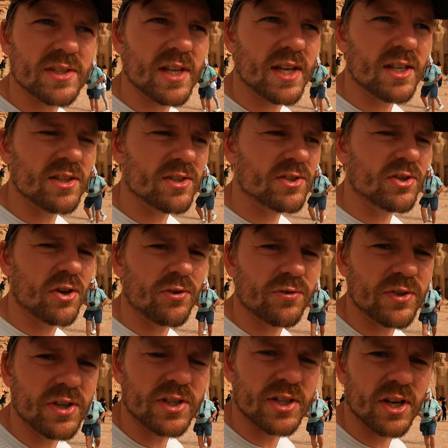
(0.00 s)
we say,
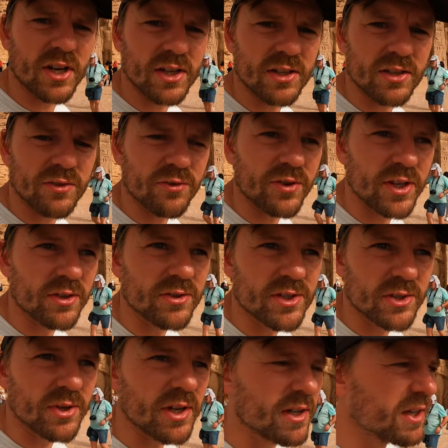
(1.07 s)
softer kind of feel
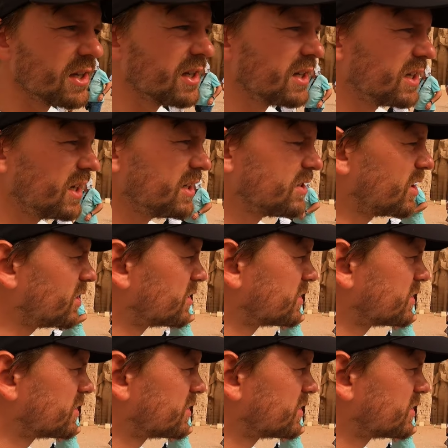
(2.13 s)
to it. It